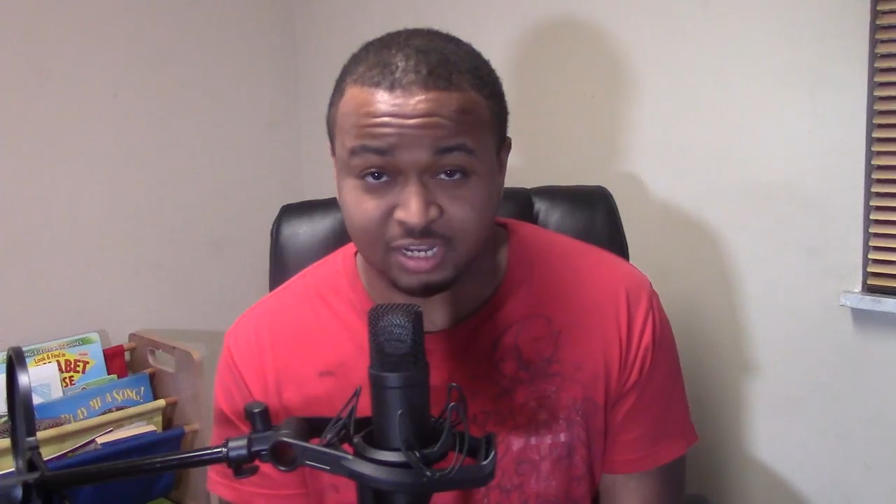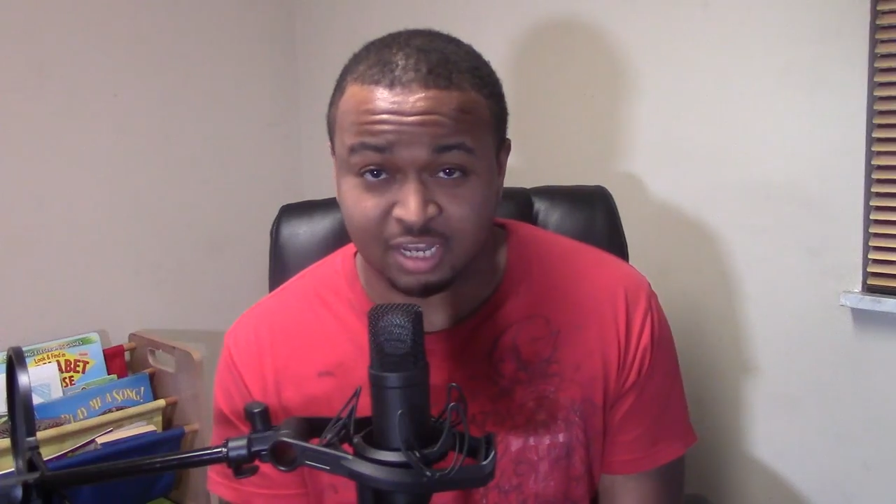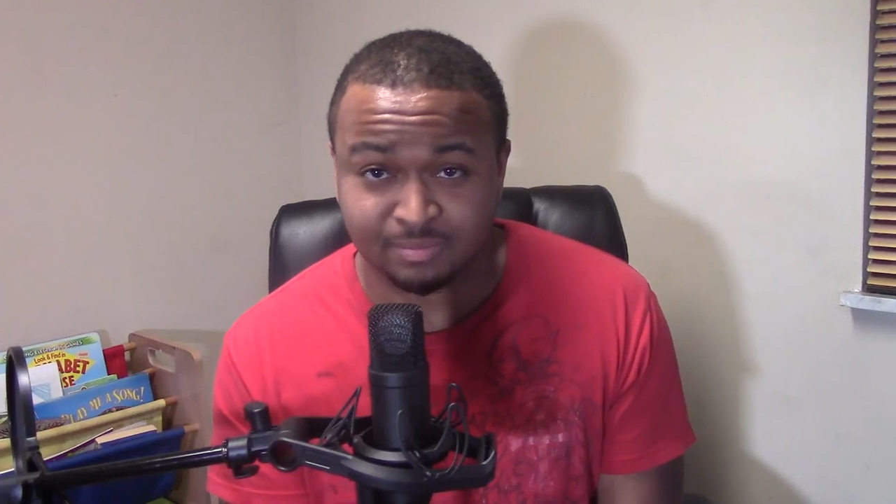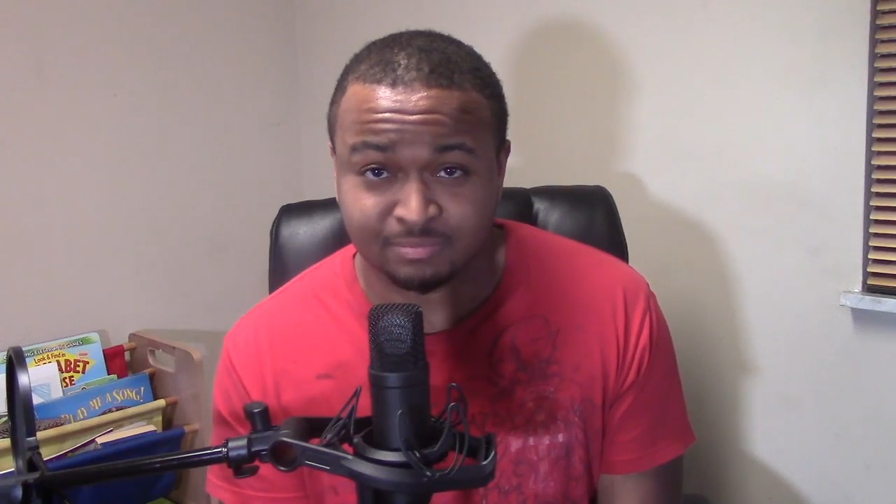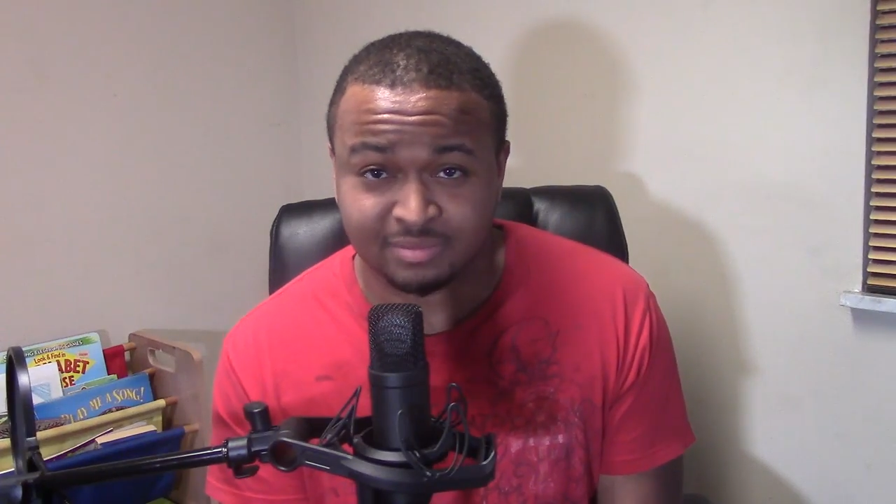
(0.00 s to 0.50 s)

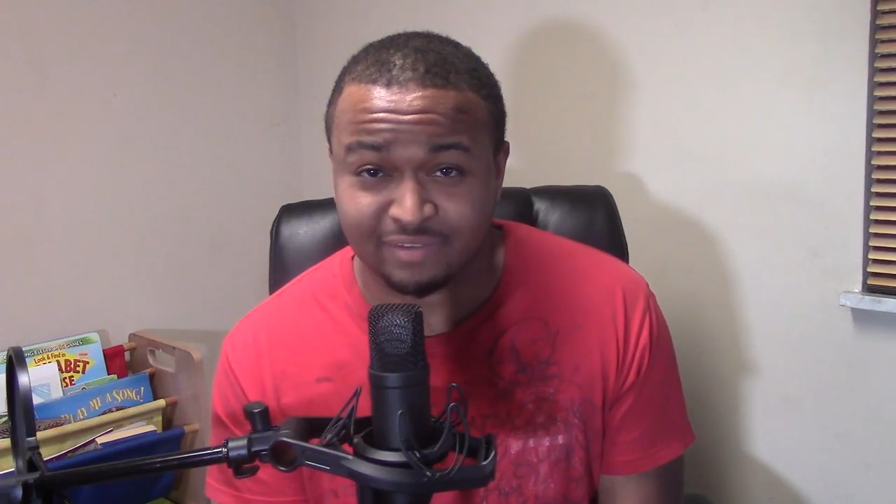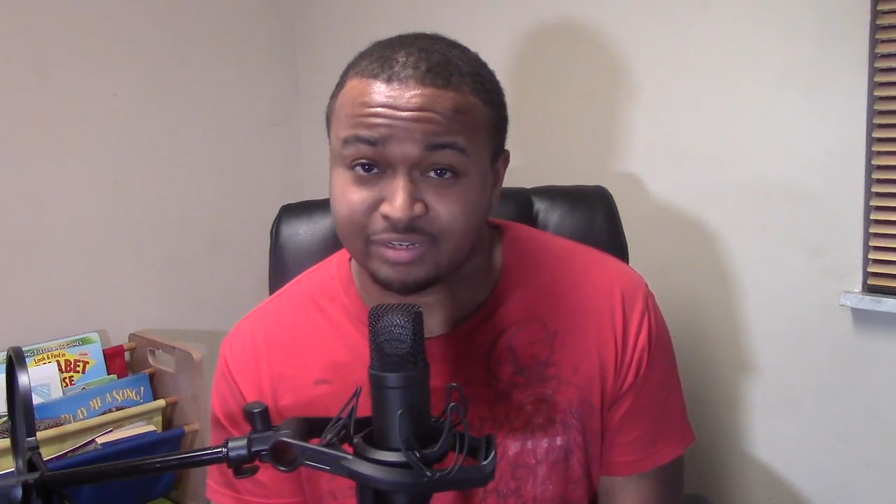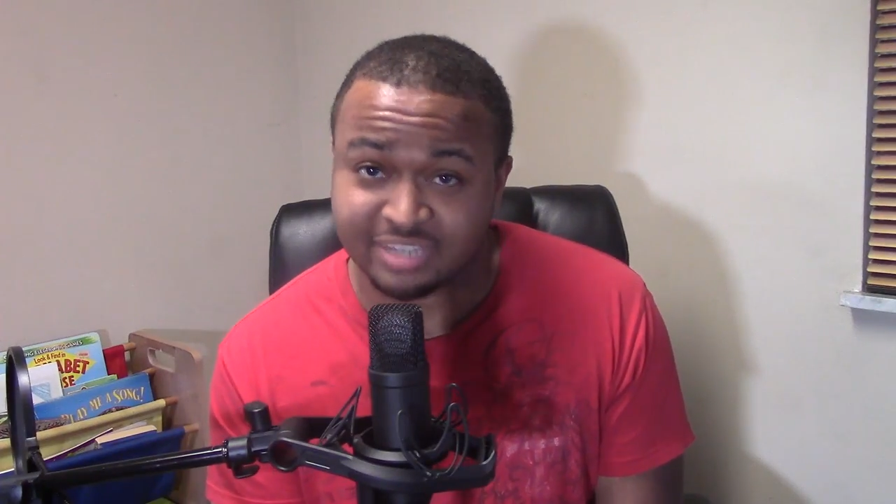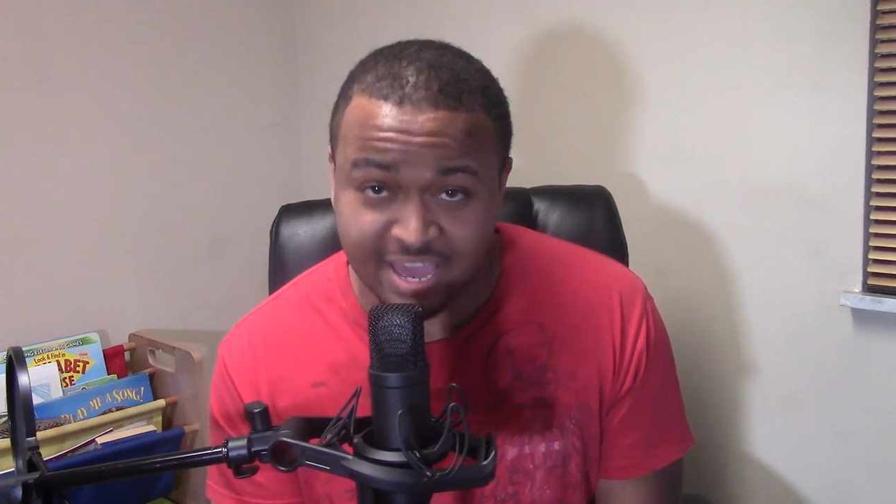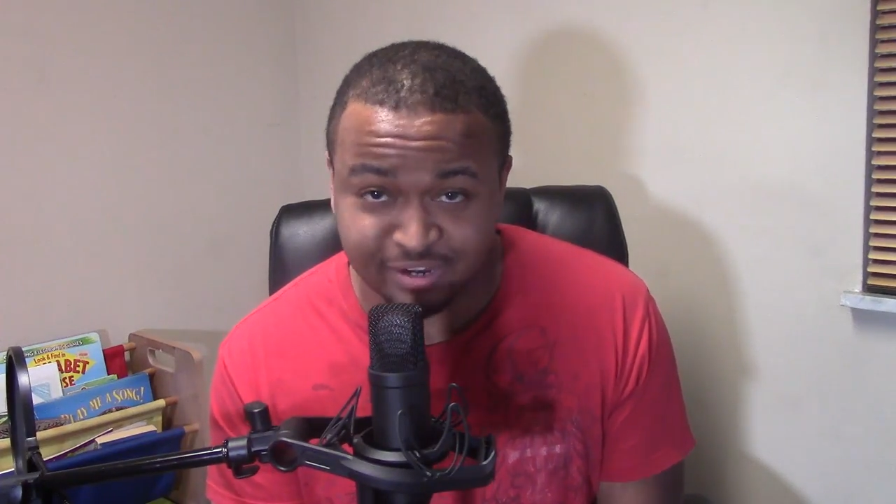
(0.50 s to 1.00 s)
come every
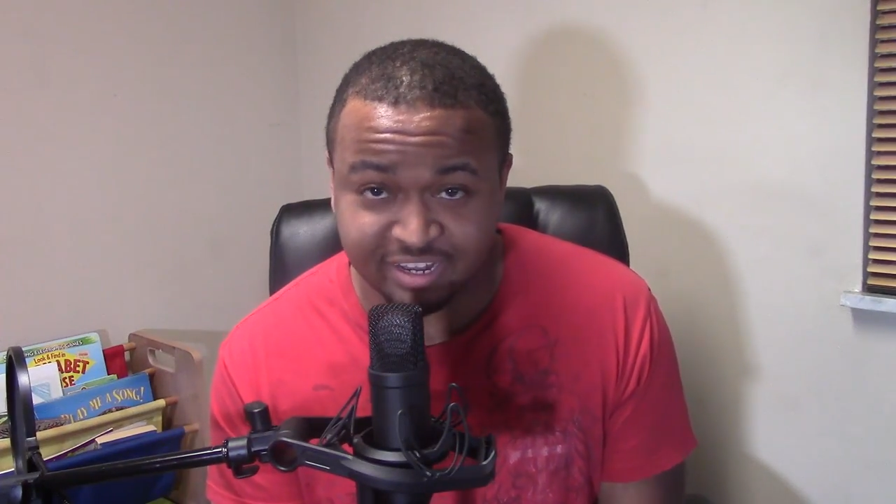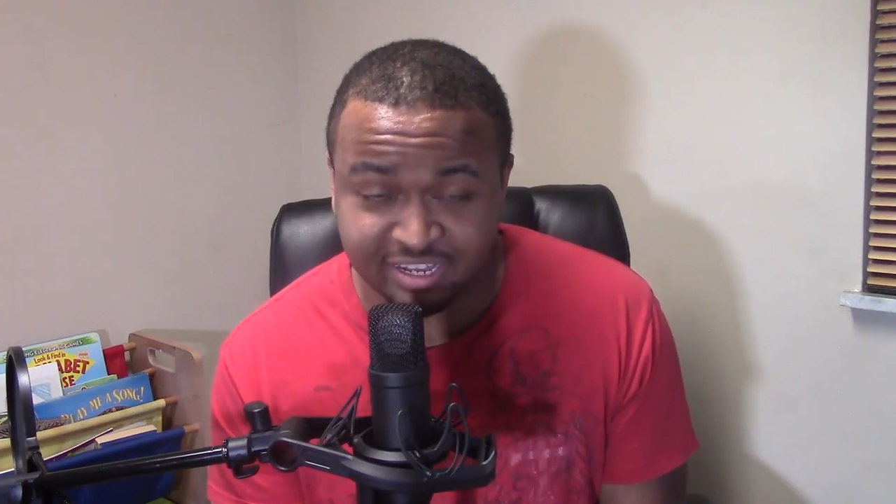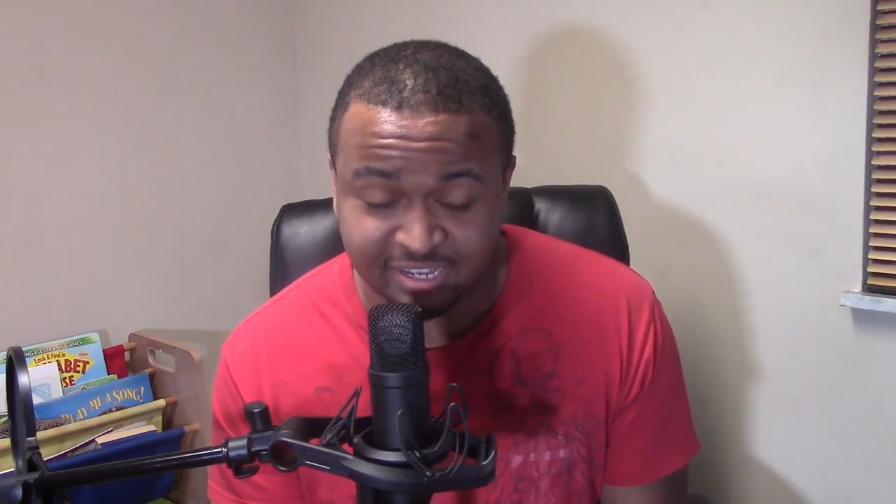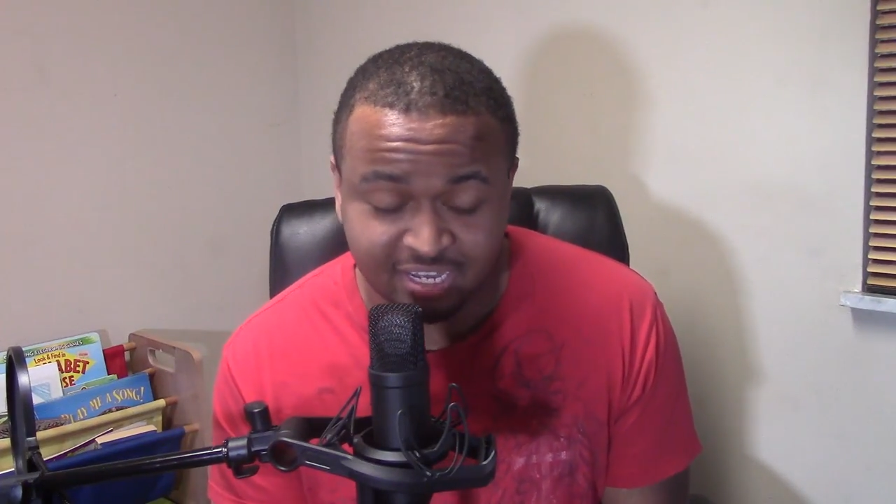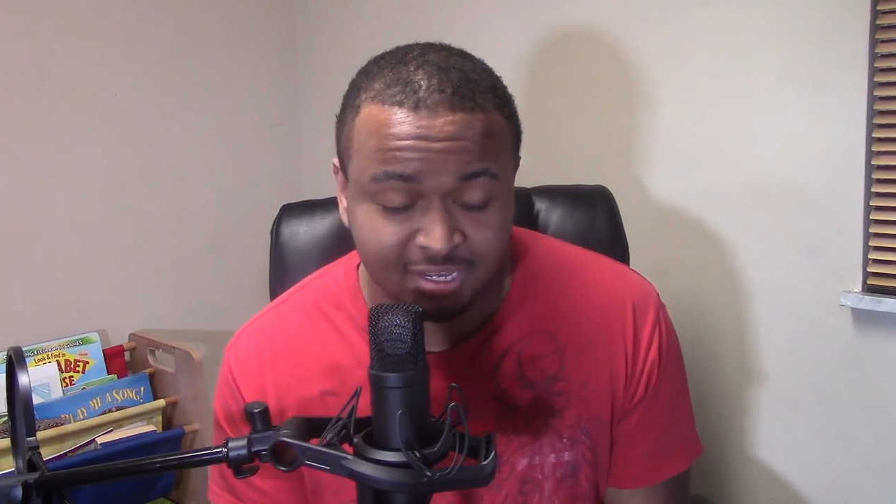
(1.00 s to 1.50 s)
Saturday,